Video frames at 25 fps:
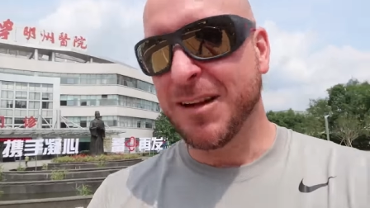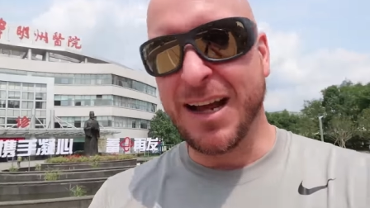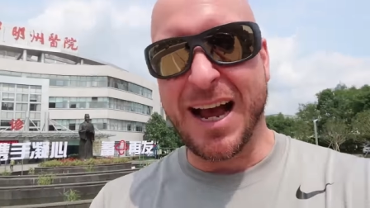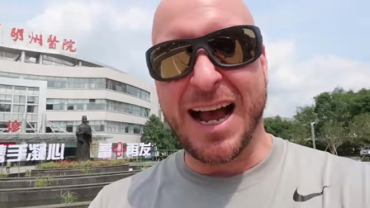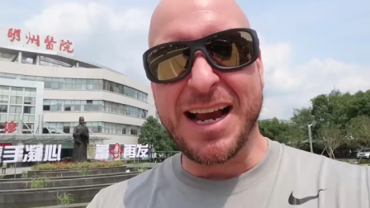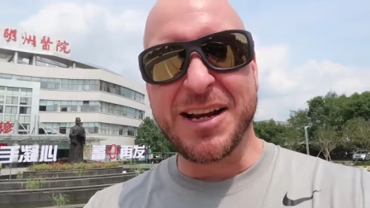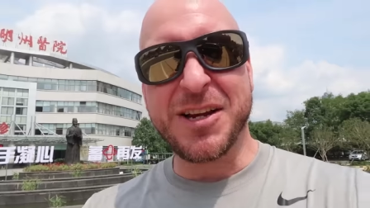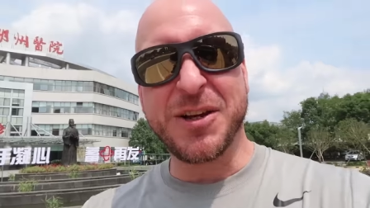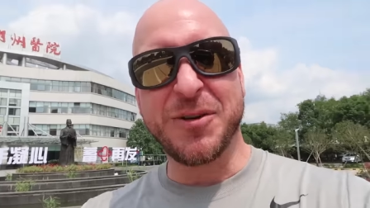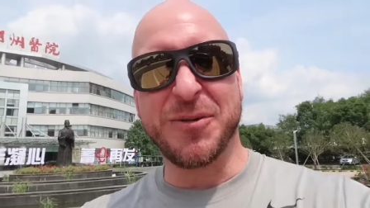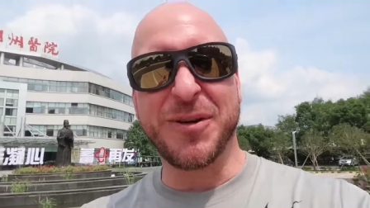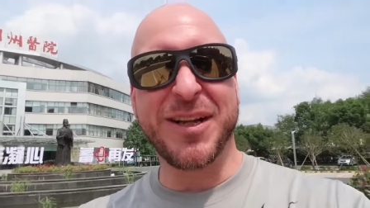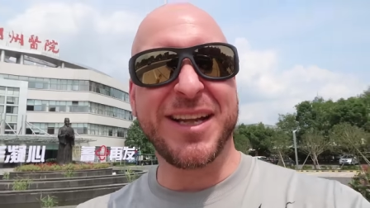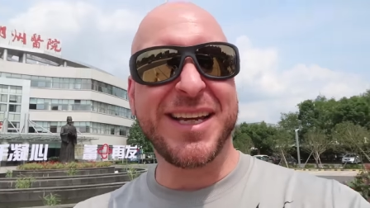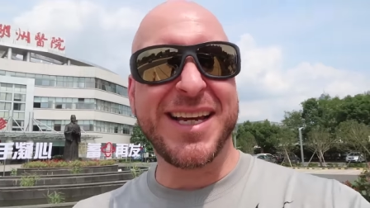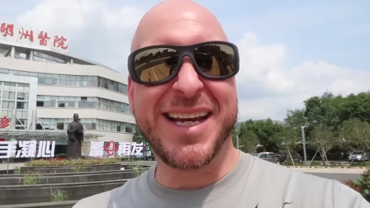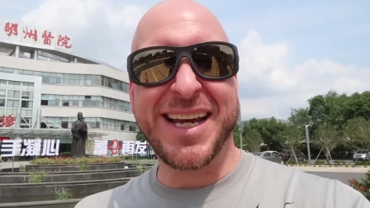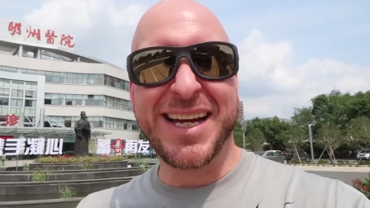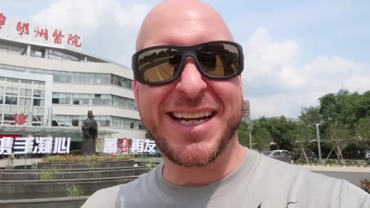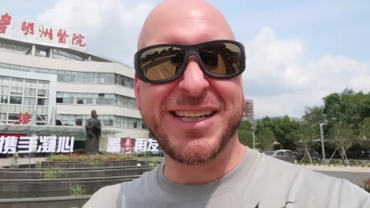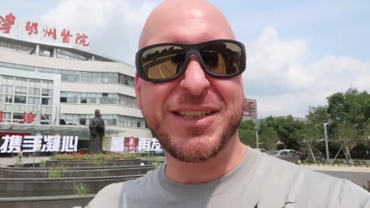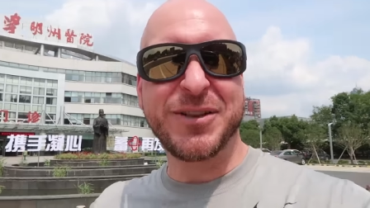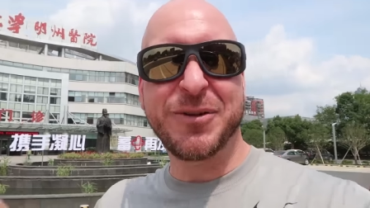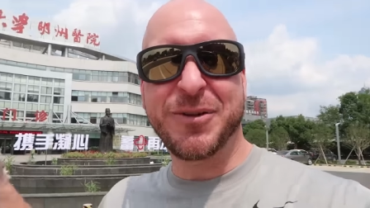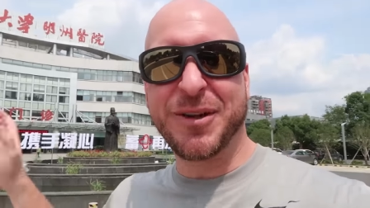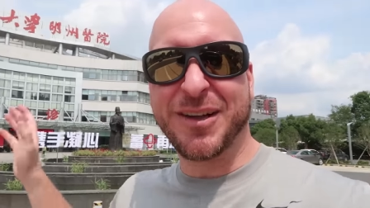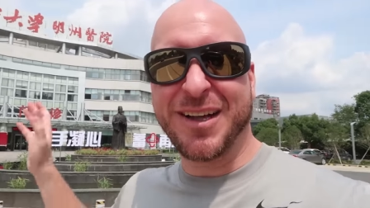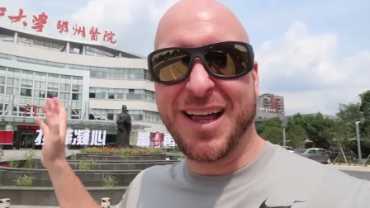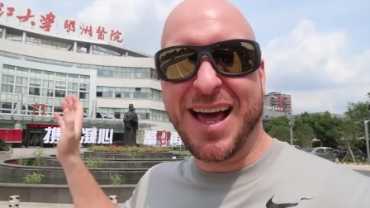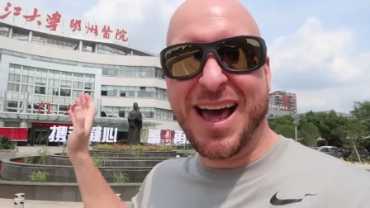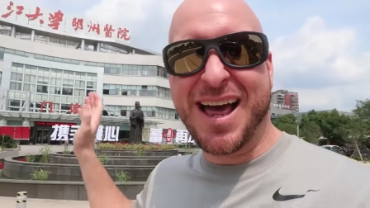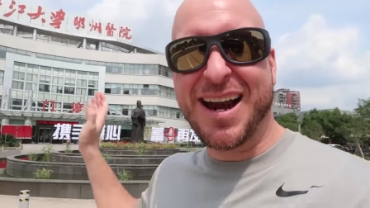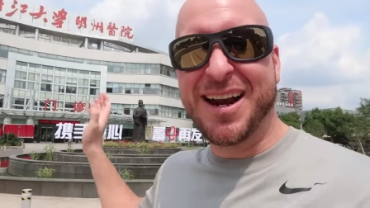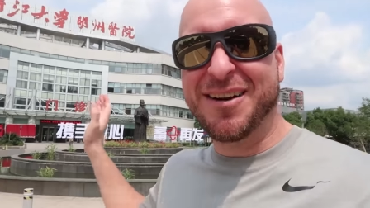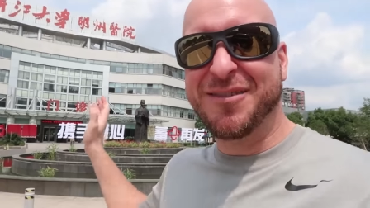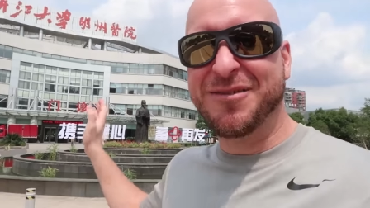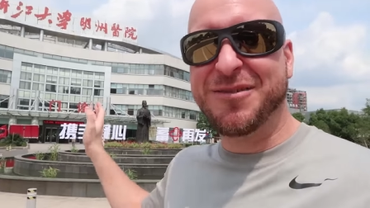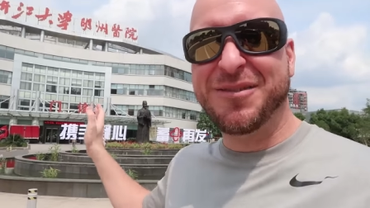I could really get into a
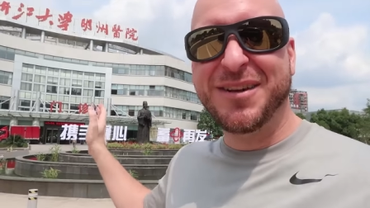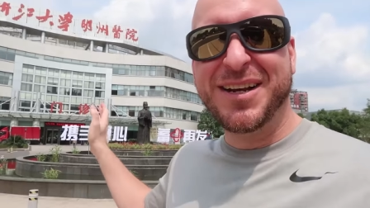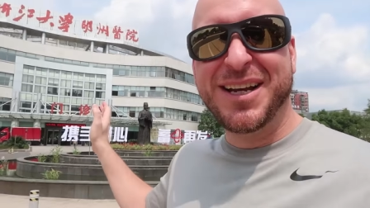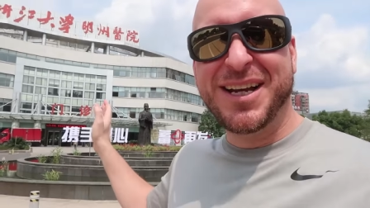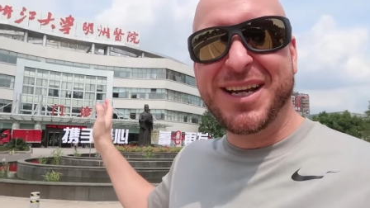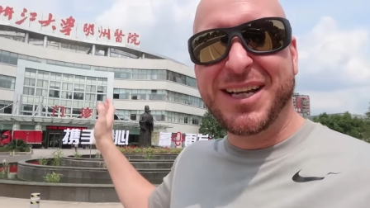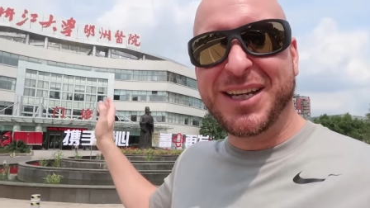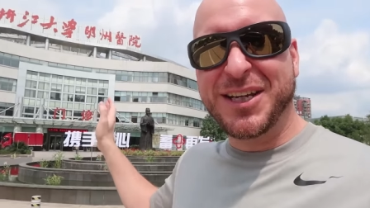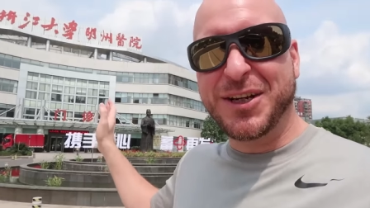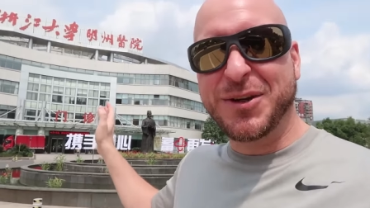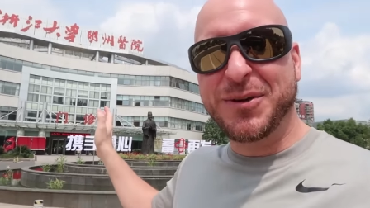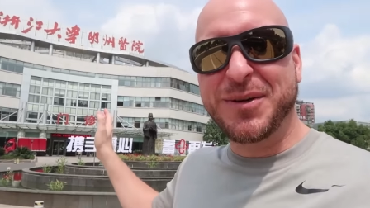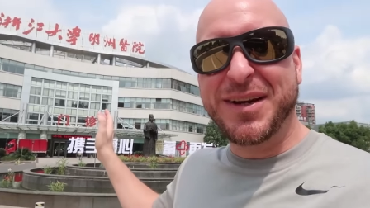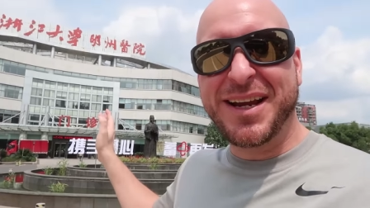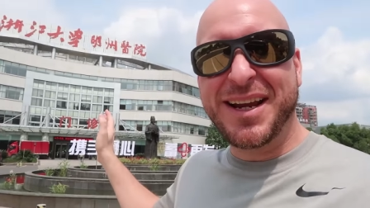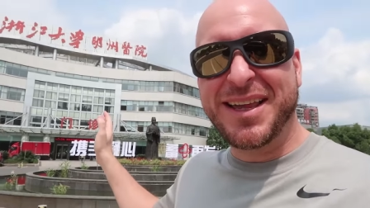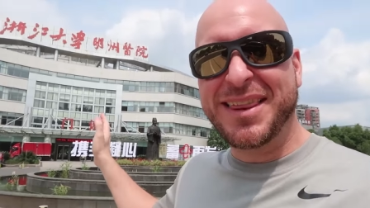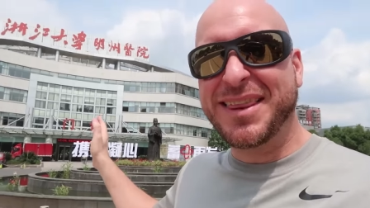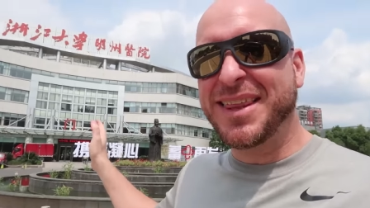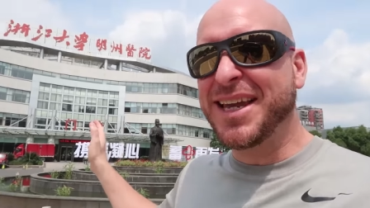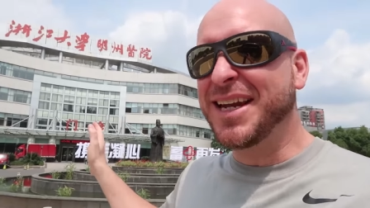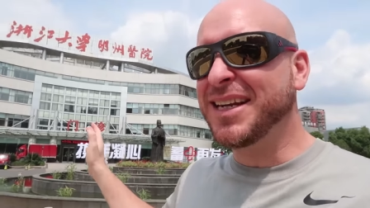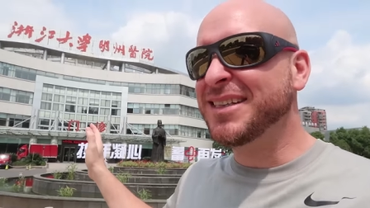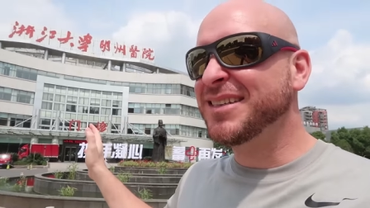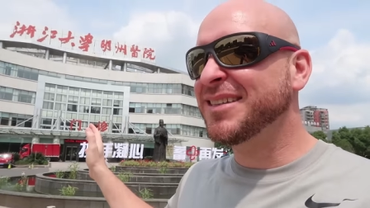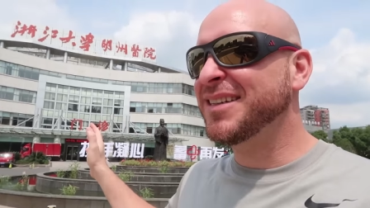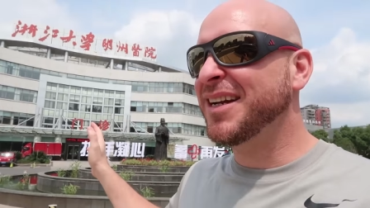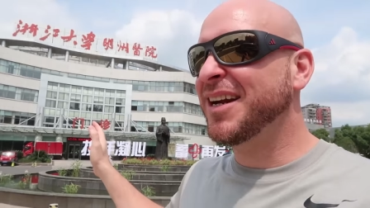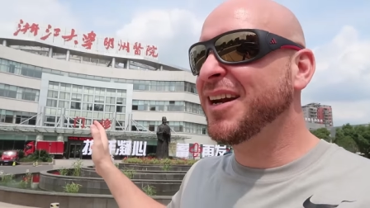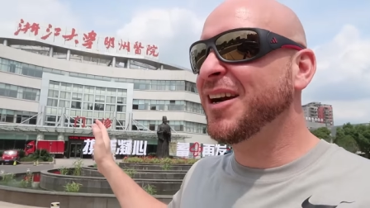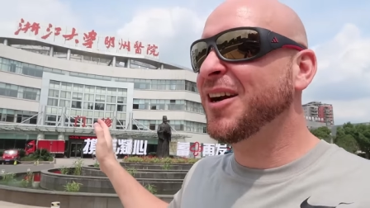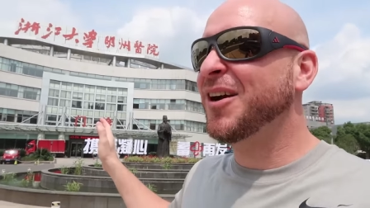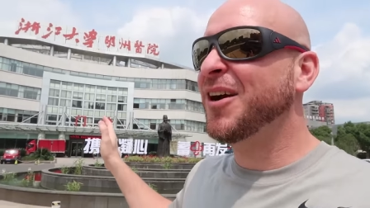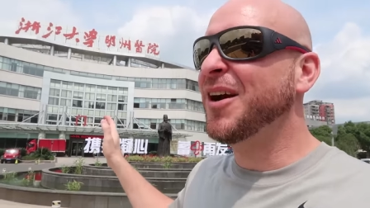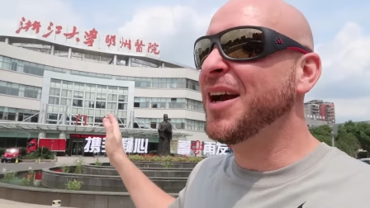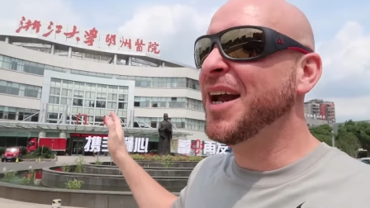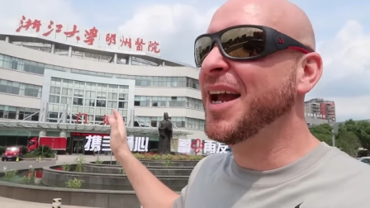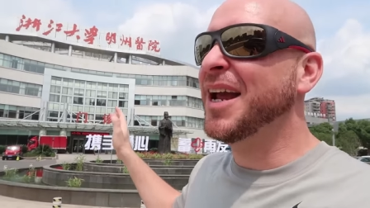lot of unique things there,